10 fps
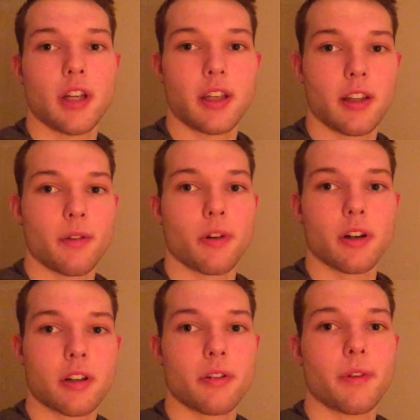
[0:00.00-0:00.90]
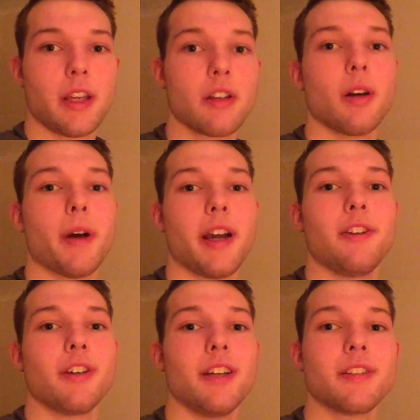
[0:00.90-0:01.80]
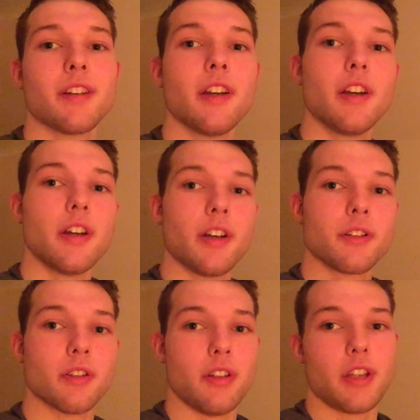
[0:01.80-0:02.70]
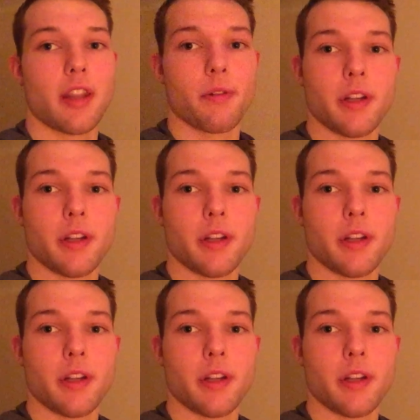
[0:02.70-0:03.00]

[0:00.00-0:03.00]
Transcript: and getting the right carbohydrates so that you get the